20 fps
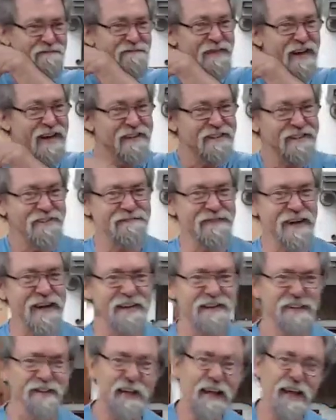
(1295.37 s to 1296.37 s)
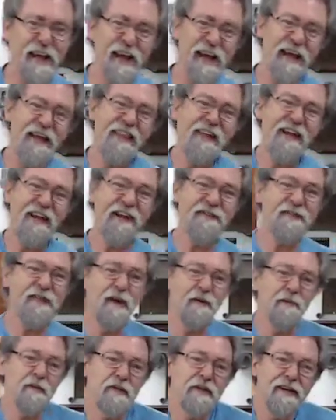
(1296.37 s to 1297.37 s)
a massive muscle. And their left
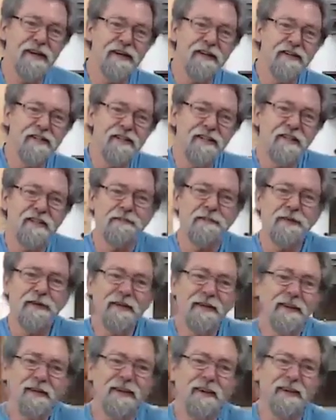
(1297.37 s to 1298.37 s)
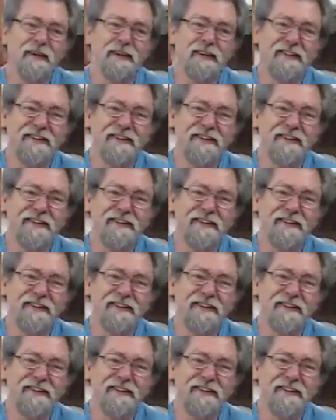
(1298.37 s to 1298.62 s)
arm was, you know, just a spindle with